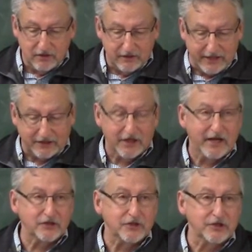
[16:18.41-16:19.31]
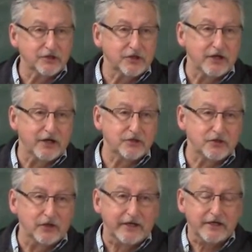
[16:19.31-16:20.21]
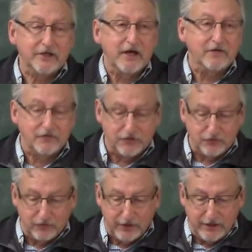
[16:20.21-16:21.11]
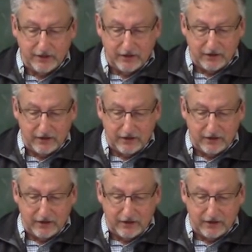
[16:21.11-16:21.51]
that connection and disconnection, the Lydia Davis story uh,